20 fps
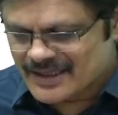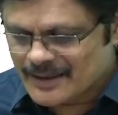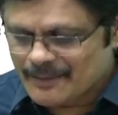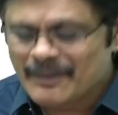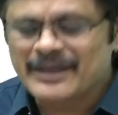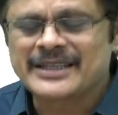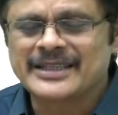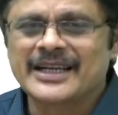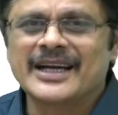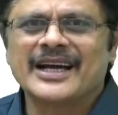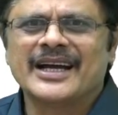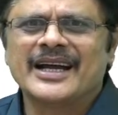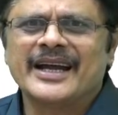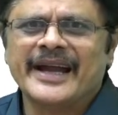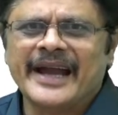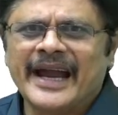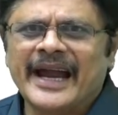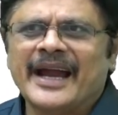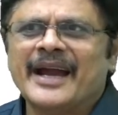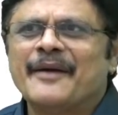But
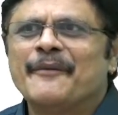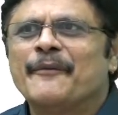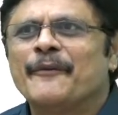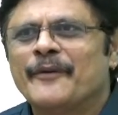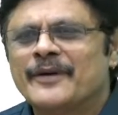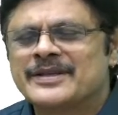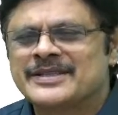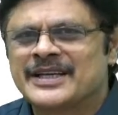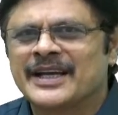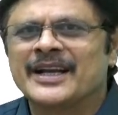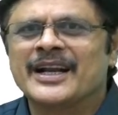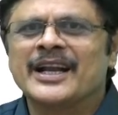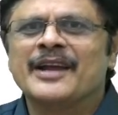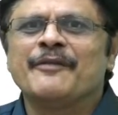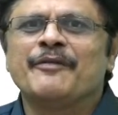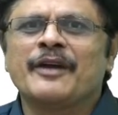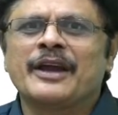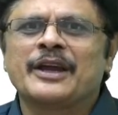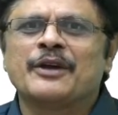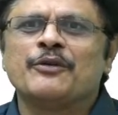generally,
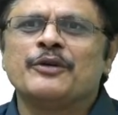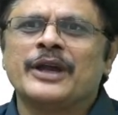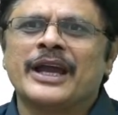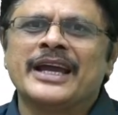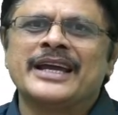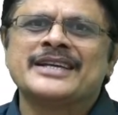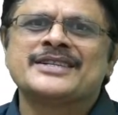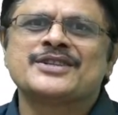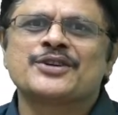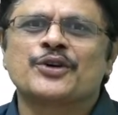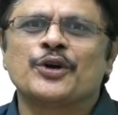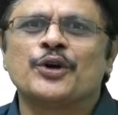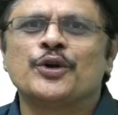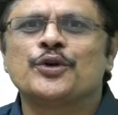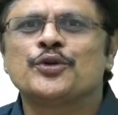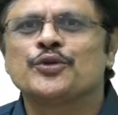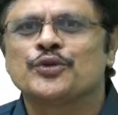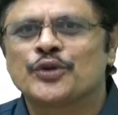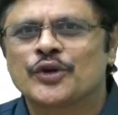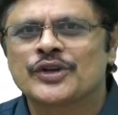if I give A is equal to
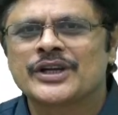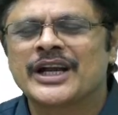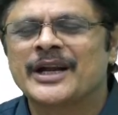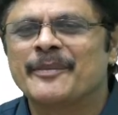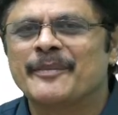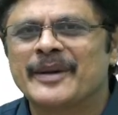2000,